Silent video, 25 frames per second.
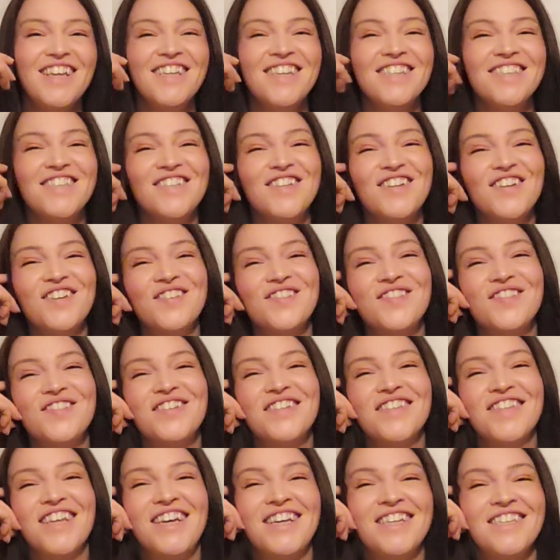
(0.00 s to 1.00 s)
You know,
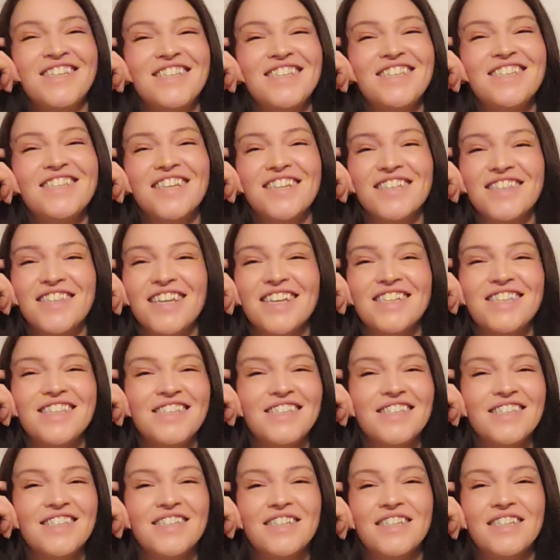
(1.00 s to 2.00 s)
and it's like that
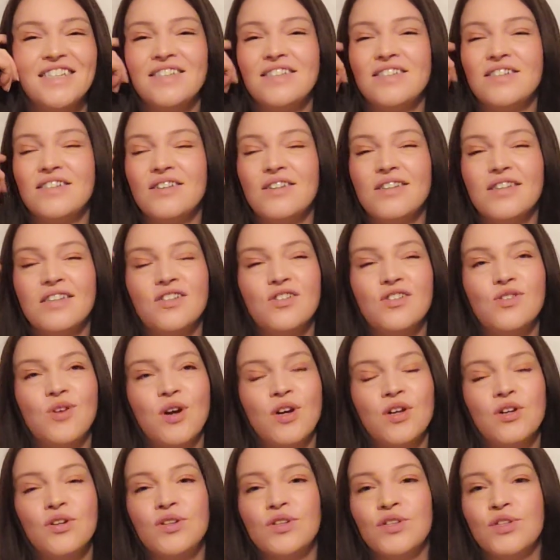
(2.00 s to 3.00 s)
these days. You know, they try
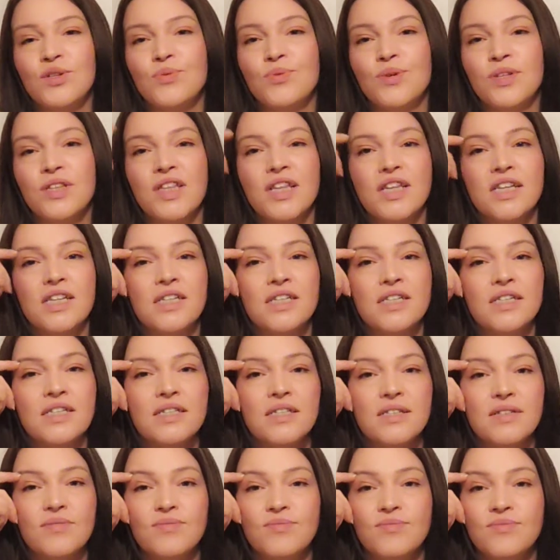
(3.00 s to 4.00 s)
to hook you with like
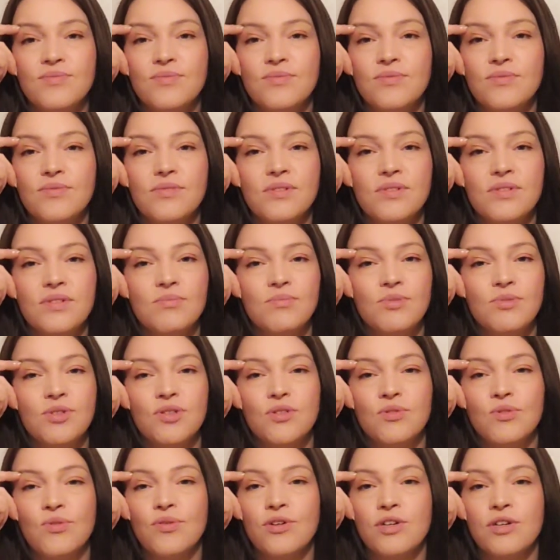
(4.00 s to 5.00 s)
some
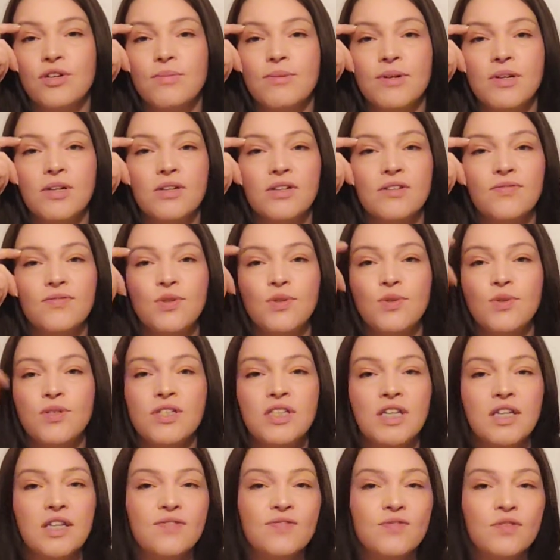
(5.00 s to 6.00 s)
story about if you
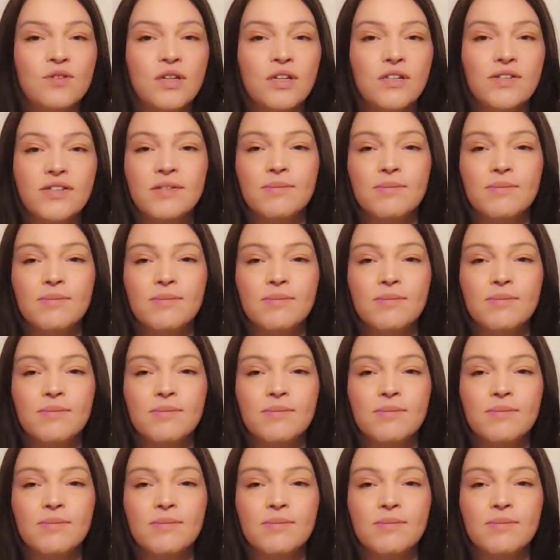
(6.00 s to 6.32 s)
stay for X